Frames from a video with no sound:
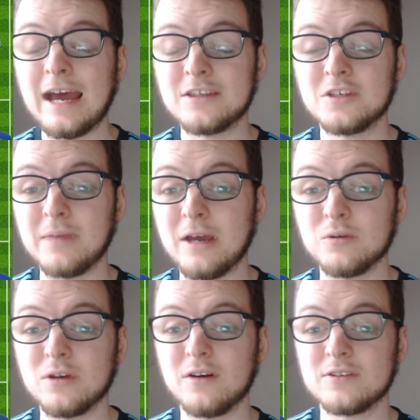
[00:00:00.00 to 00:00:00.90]
And
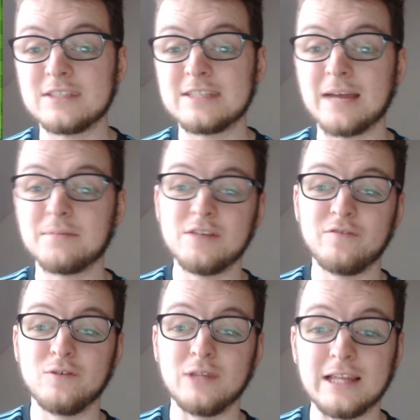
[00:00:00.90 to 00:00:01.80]
El Ghazi taps
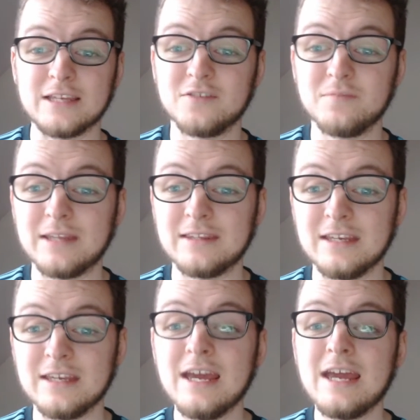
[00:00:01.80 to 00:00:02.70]
it through the legs of
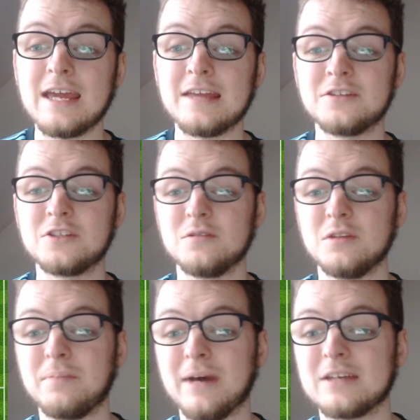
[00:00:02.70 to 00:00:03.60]
Mendy into
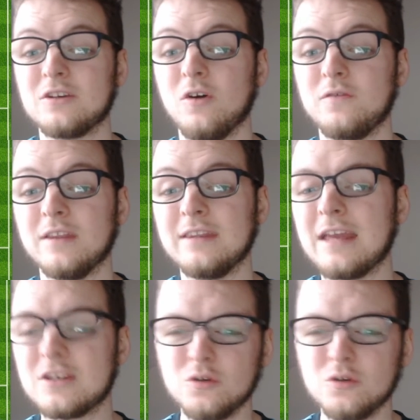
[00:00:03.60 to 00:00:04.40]
the back of the net.